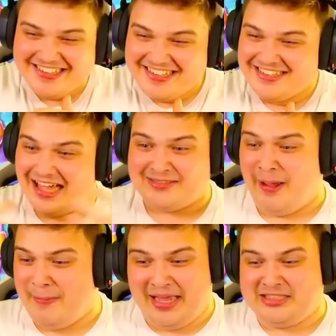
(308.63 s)
That's my
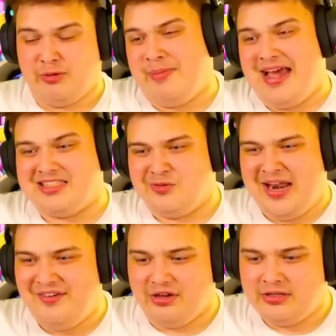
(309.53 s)
biggest sweet bonanza win
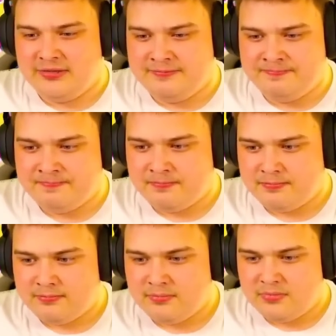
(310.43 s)
ever.
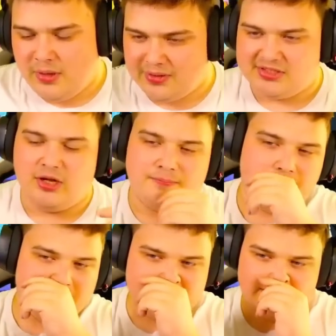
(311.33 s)
No, it's not. No,
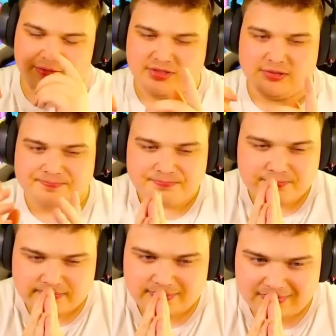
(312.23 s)
it's not. No, it's not.
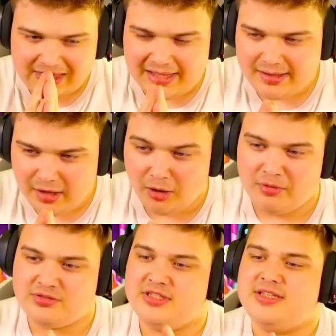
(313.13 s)

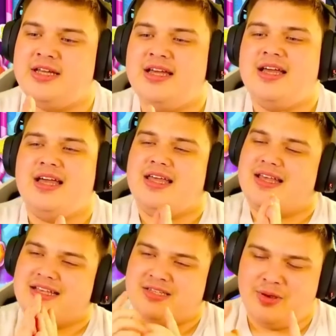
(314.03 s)
Almost is.
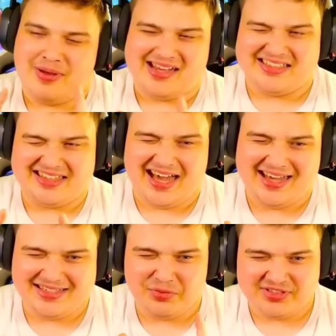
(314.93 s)
Sweet Bonanza
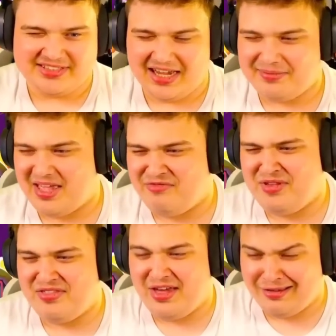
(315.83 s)
Dice one time gave me
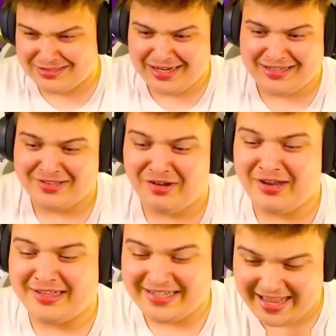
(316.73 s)
1,000x on
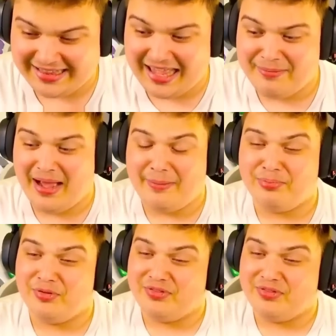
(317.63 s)
a 10k buy, but